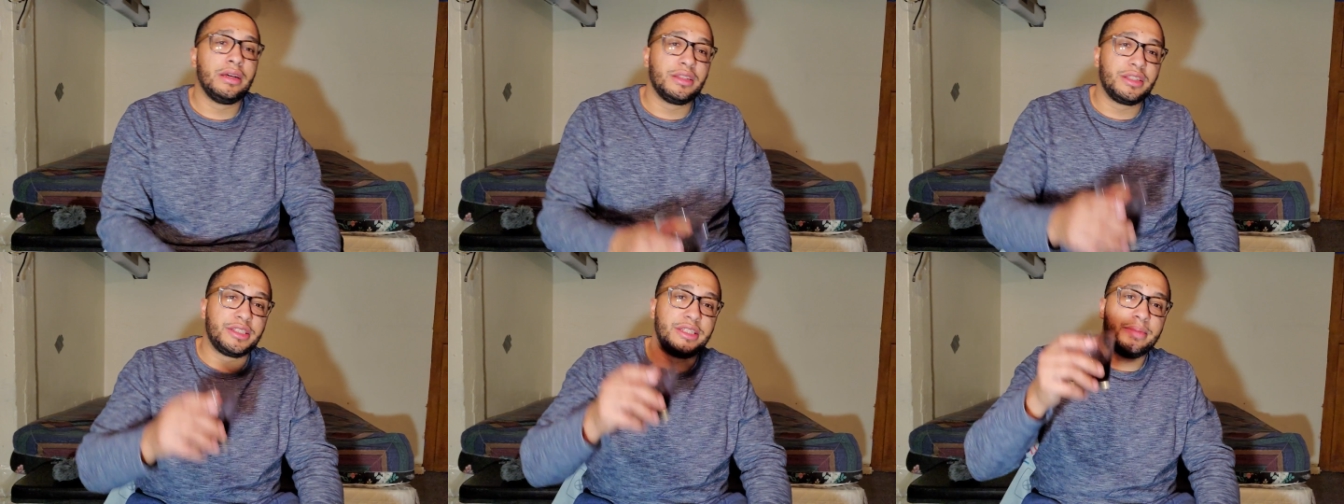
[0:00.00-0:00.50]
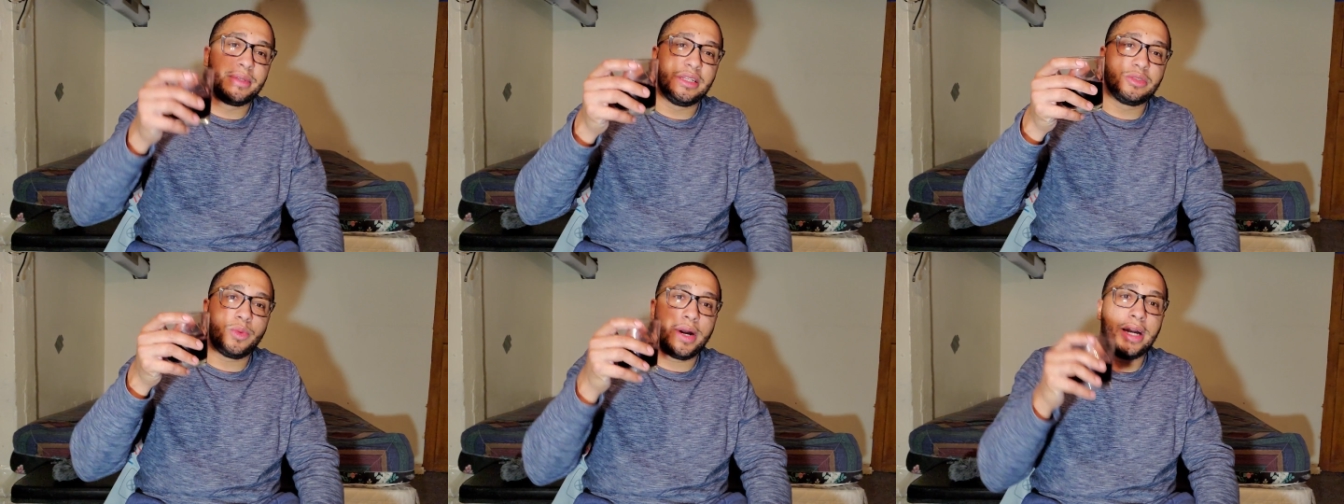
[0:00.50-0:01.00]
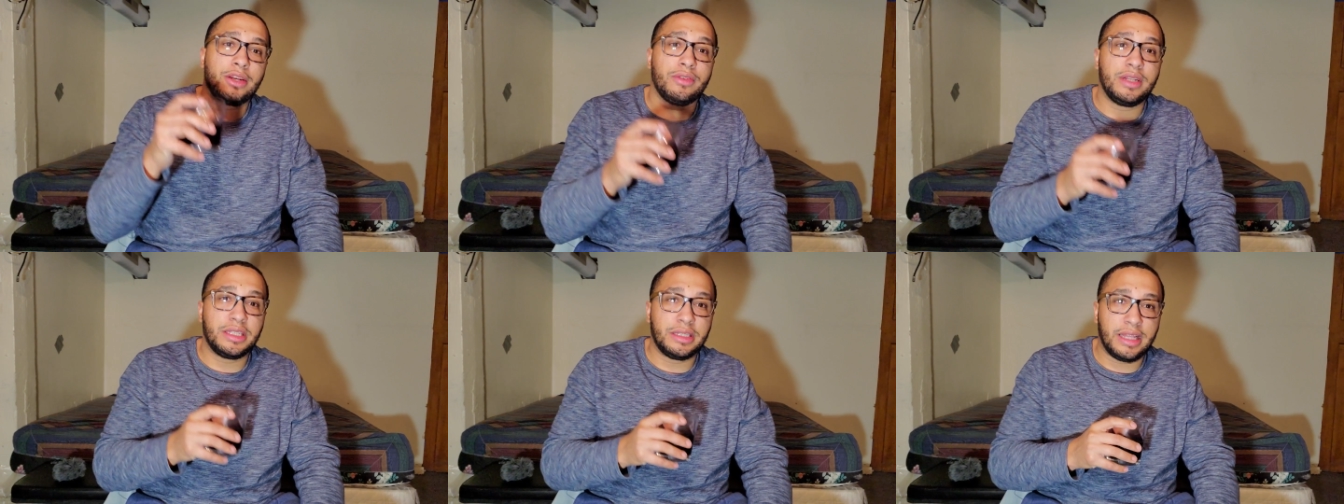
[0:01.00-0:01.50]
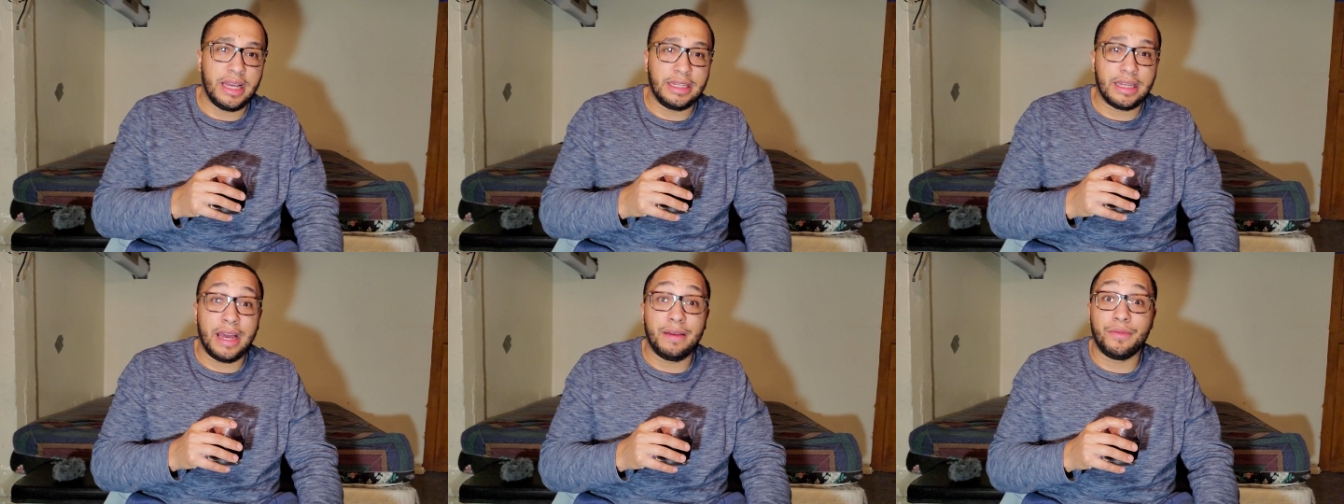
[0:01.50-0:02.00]
sipping his wine on this late
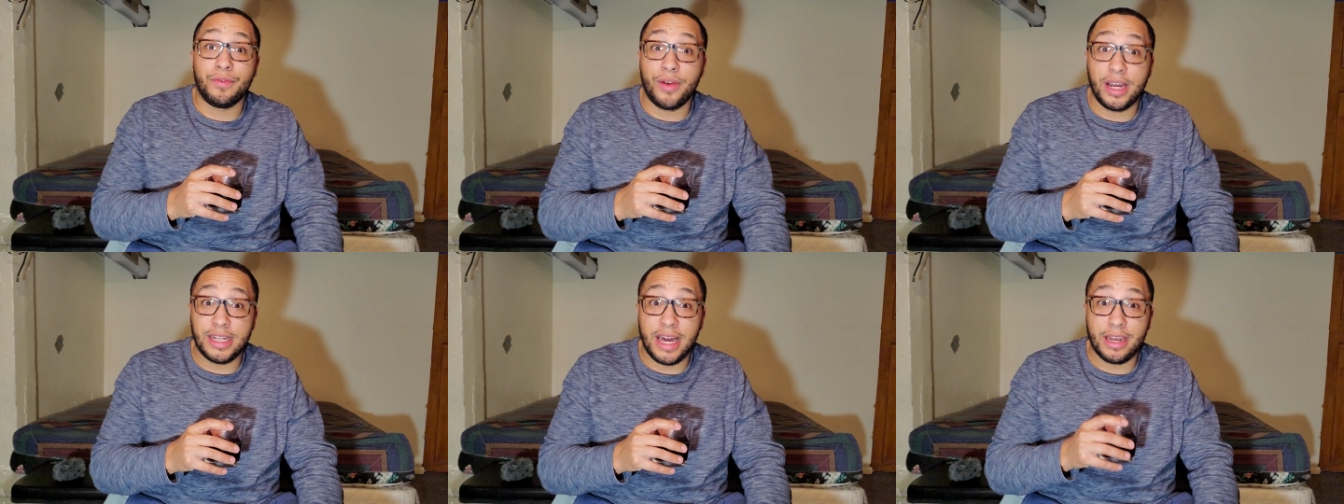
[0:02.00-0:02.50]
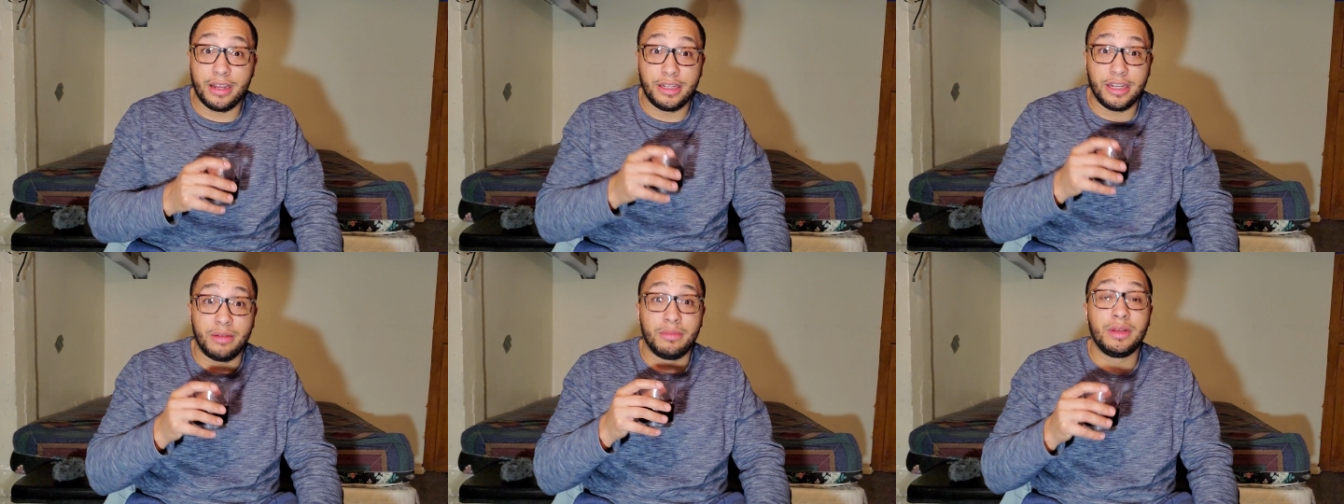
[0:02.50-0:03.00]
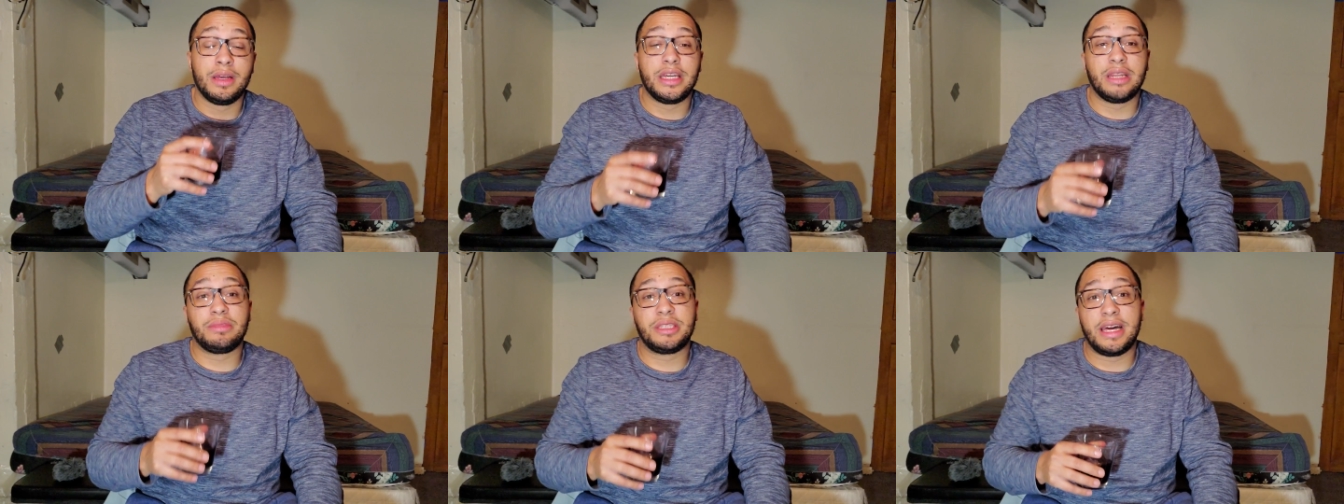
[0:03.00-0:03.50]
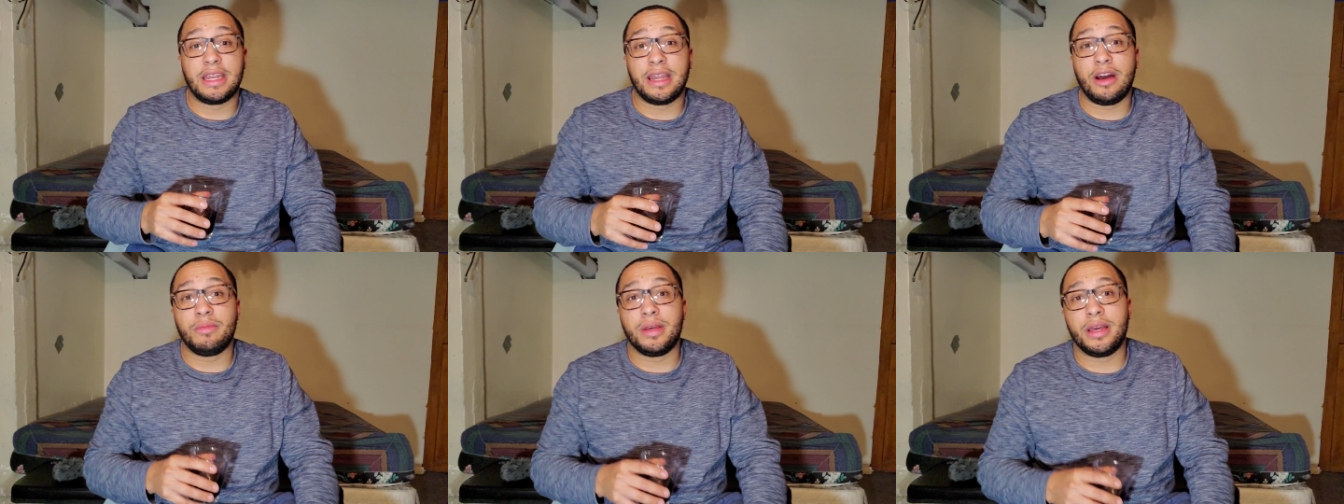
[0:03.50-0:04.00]
night, fresh out of the gym. And I'm signing
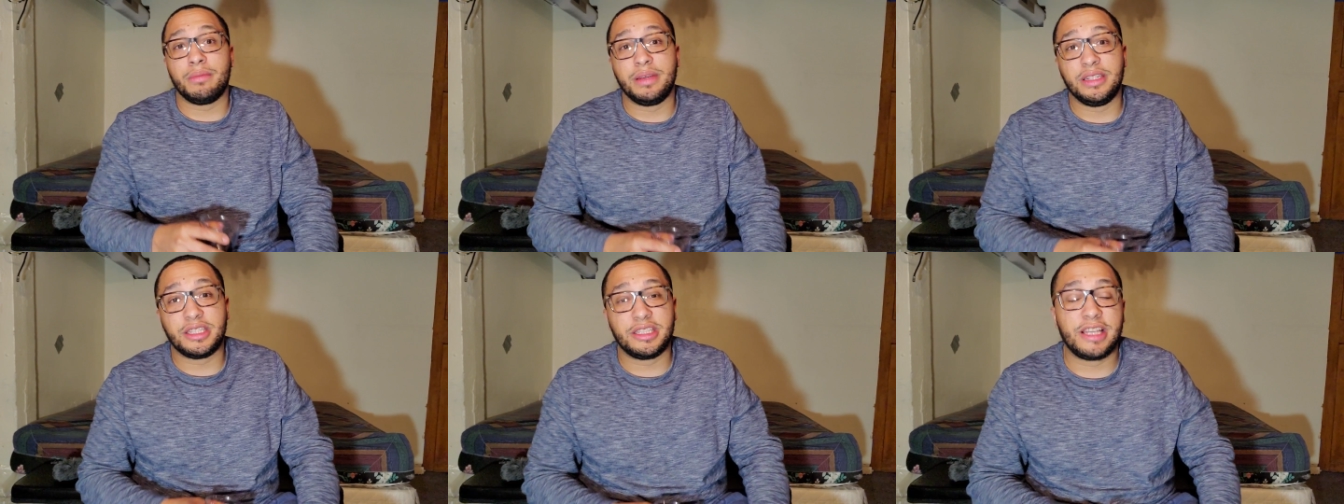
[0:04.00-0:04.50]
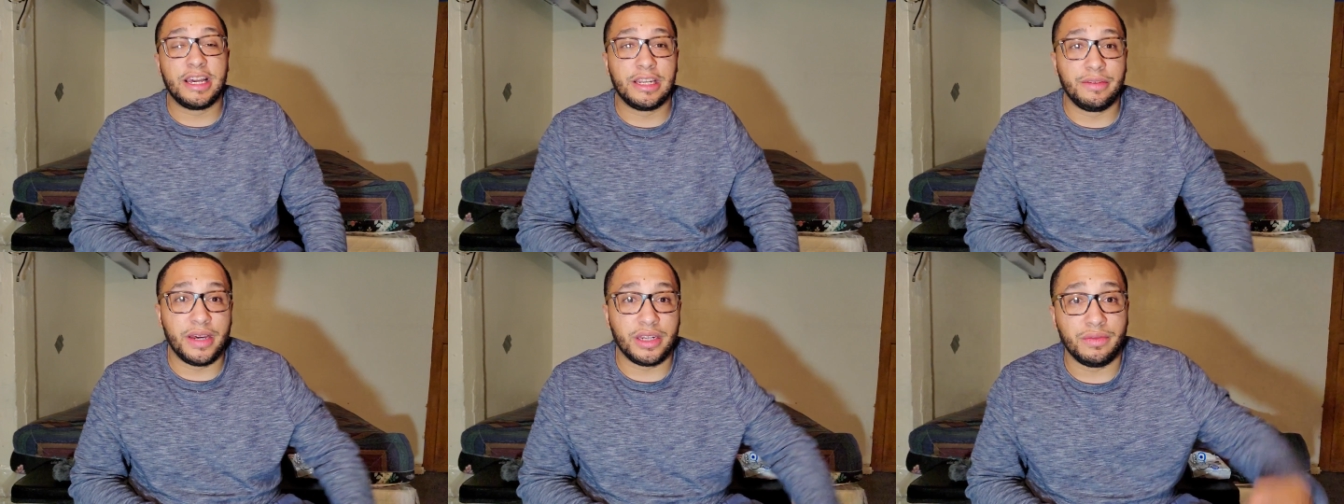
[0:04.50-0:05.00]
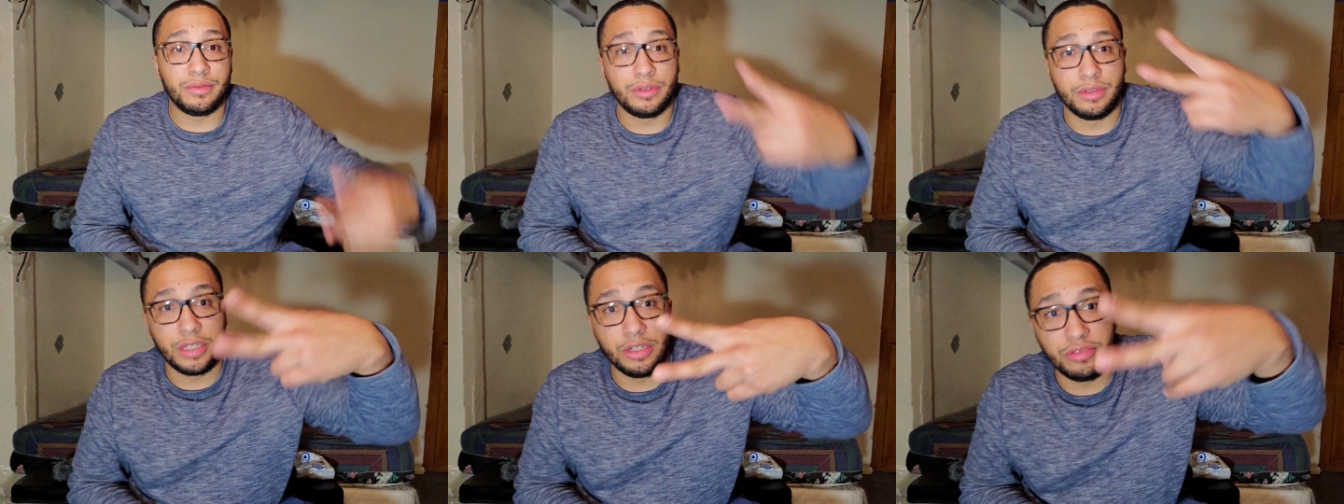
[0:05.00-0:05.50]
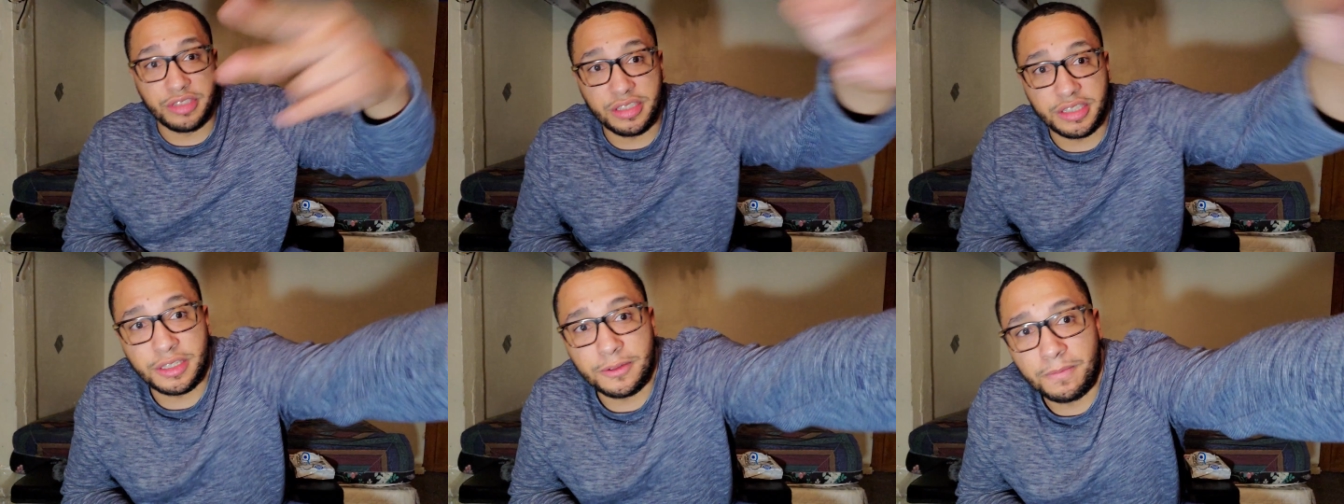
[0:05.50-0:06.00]
out, man. Peace, stay innovative.
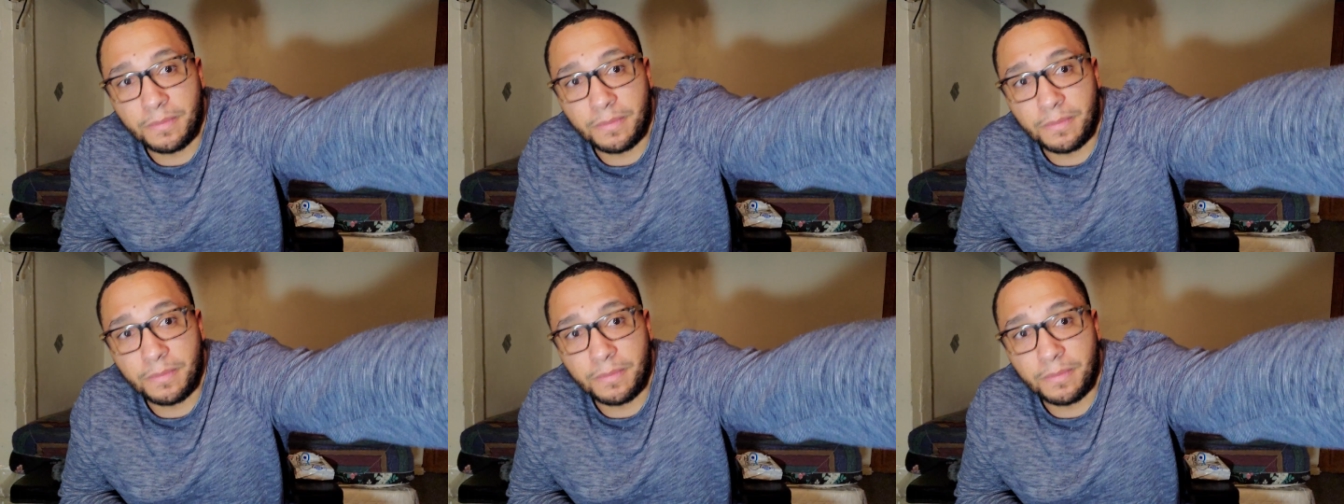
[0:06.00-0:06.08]
Deuces.